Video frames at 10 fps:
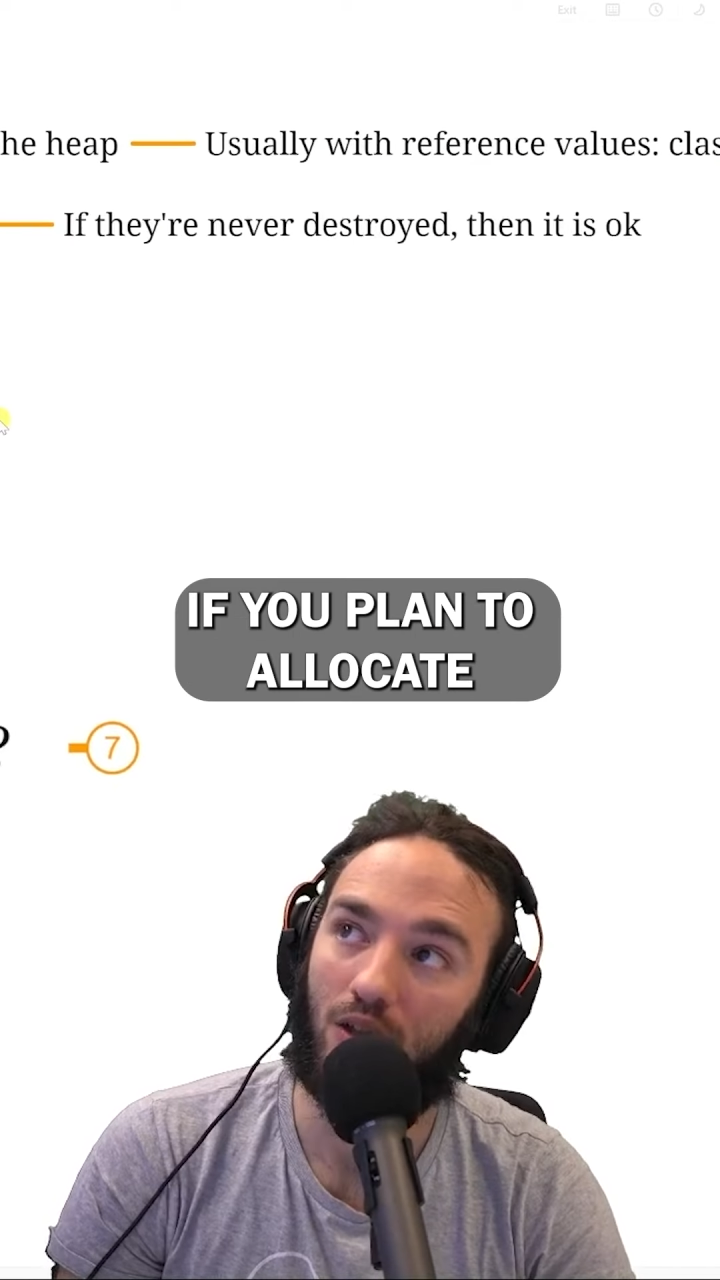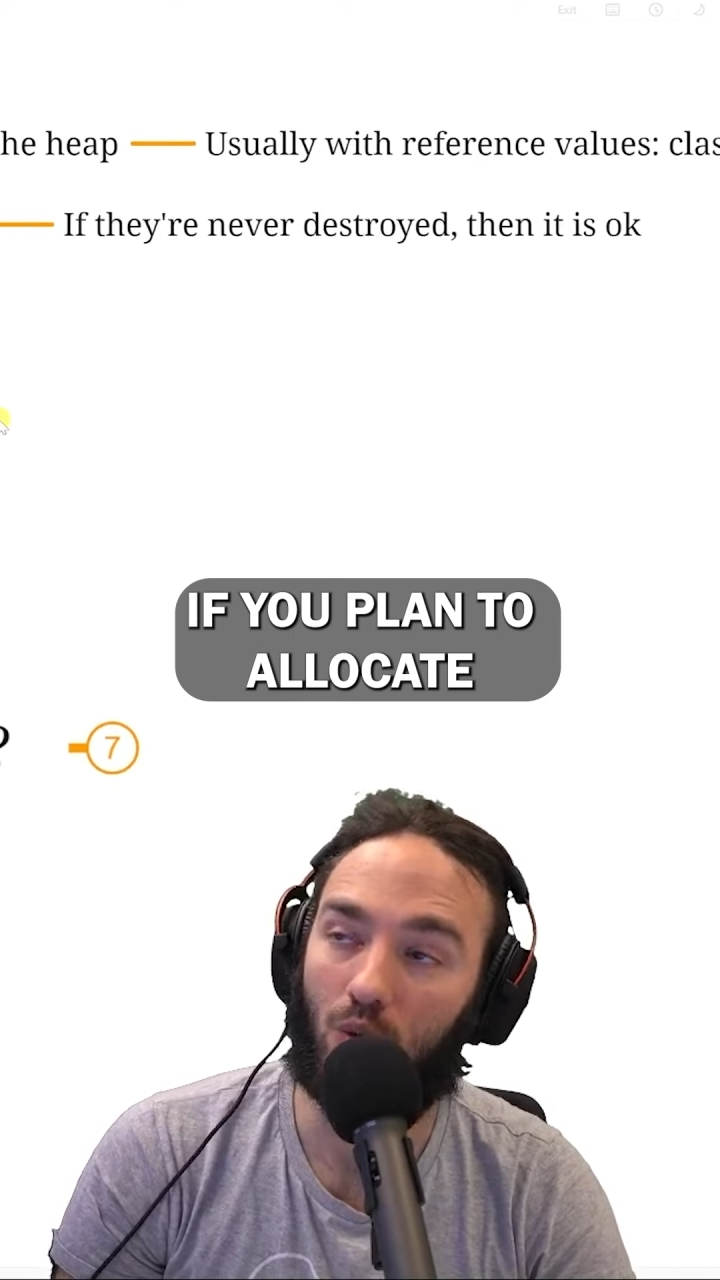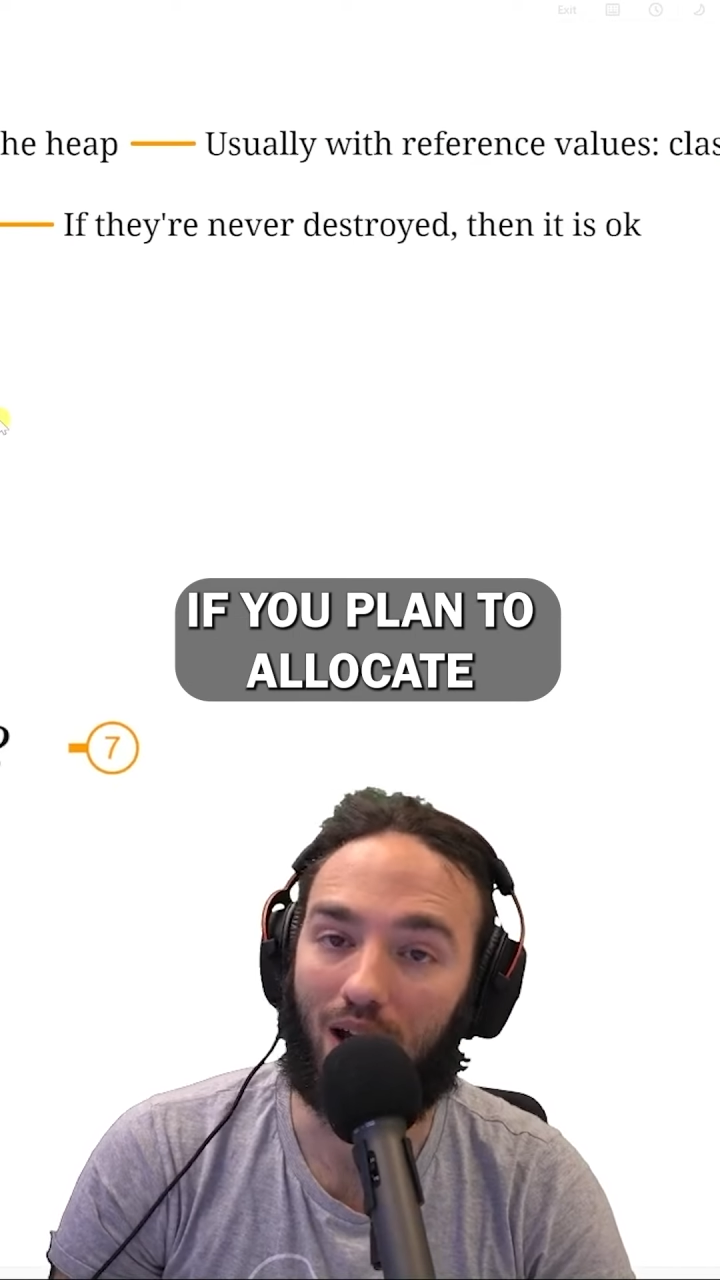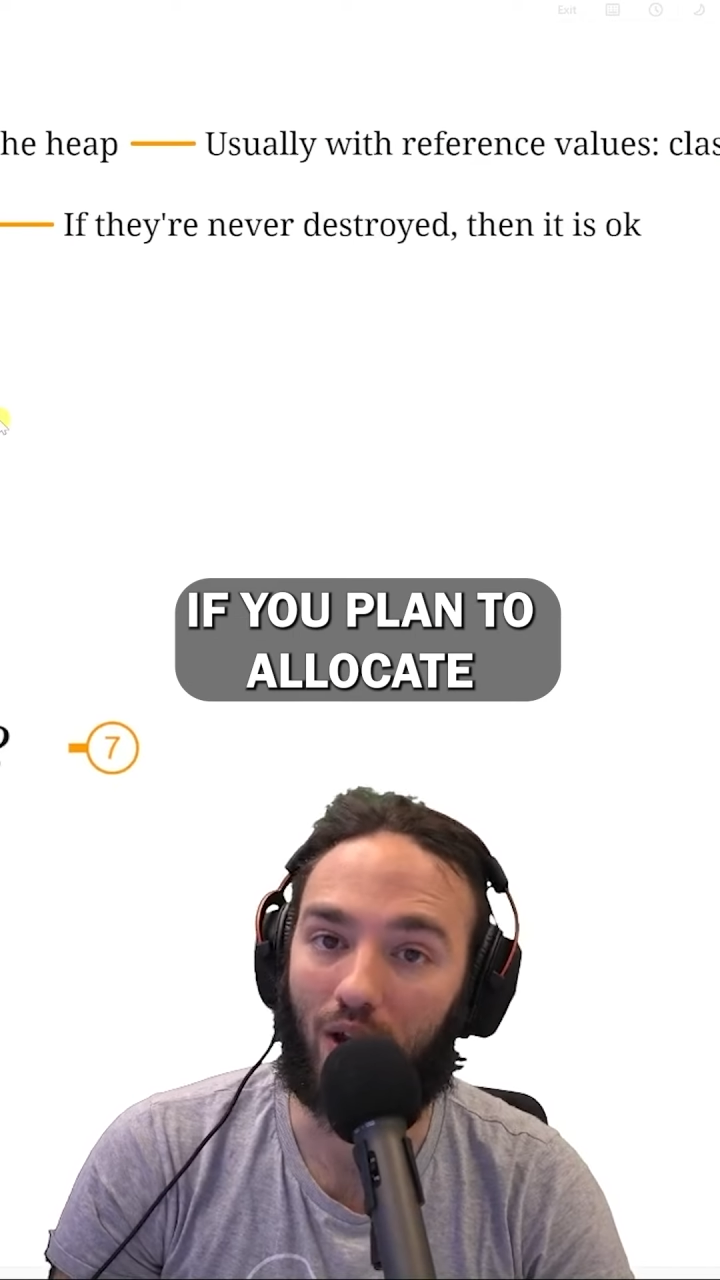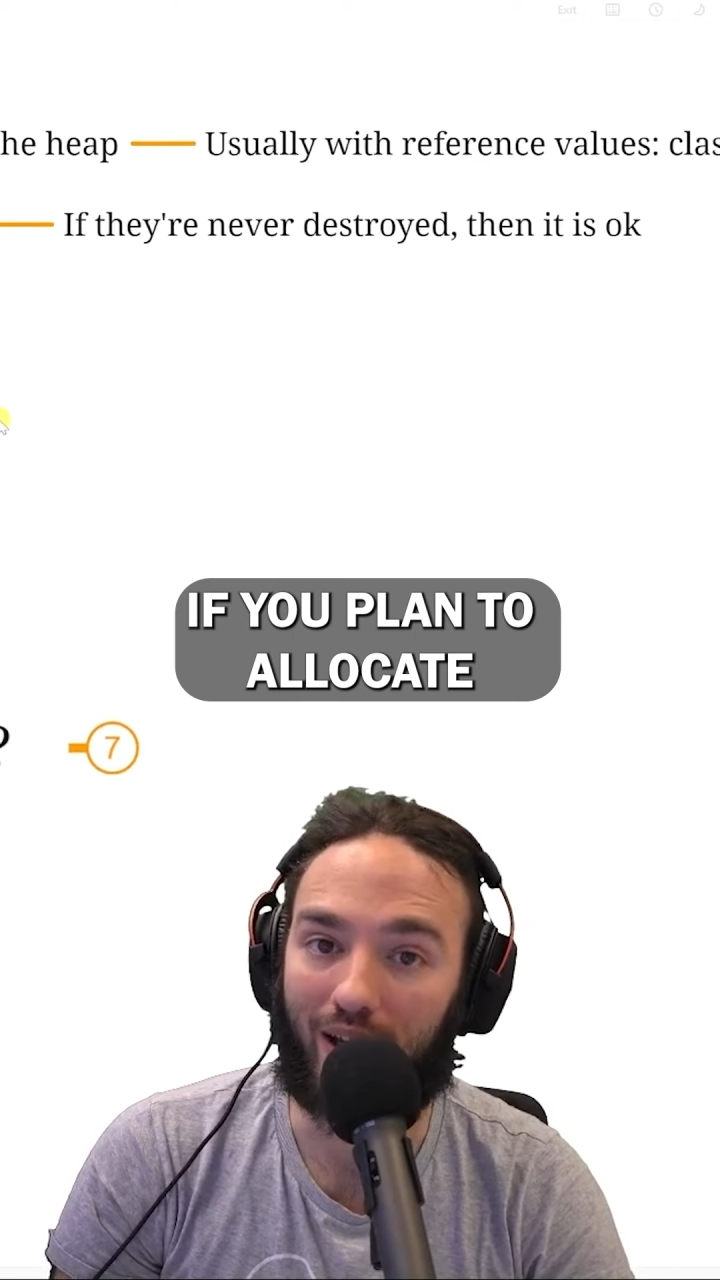to
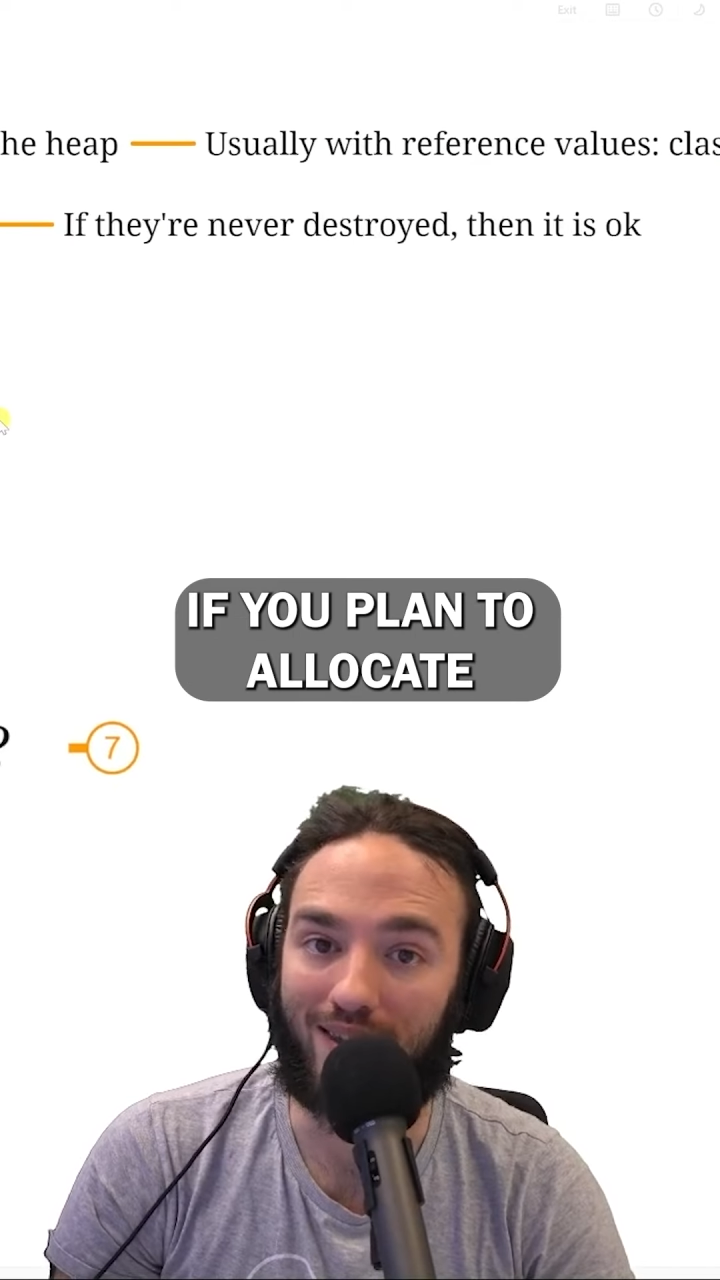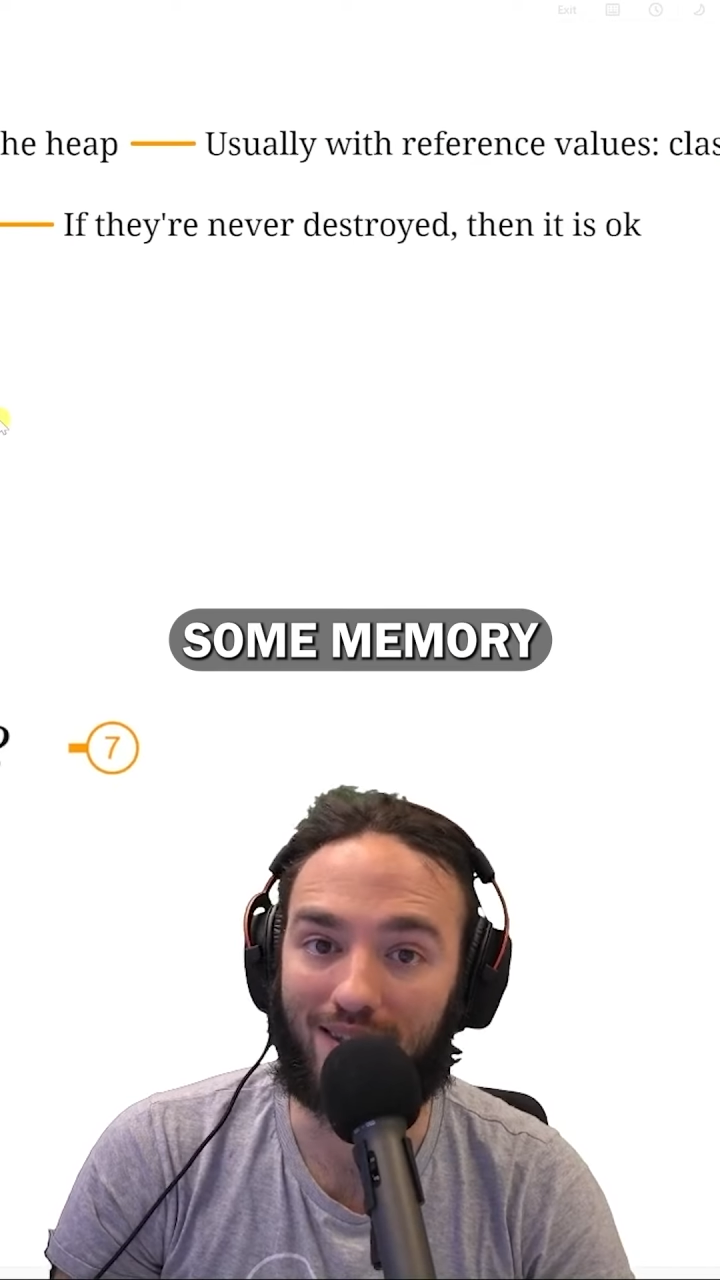allocate